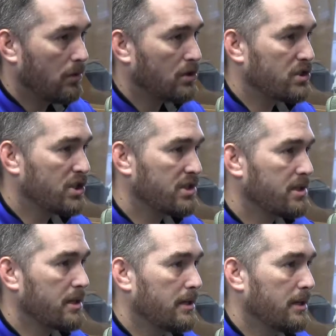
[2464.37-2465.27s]
Well, it's
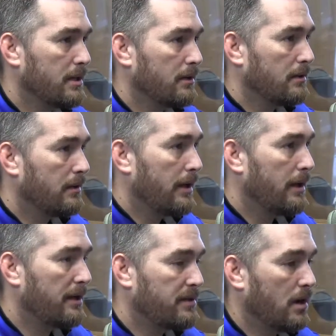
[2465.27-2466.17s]
just
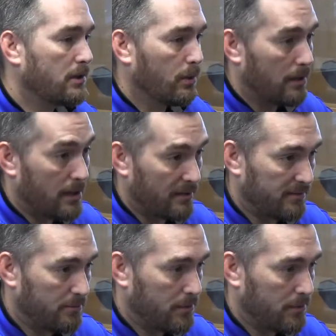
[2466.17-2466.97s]
and I talk to a lot of them.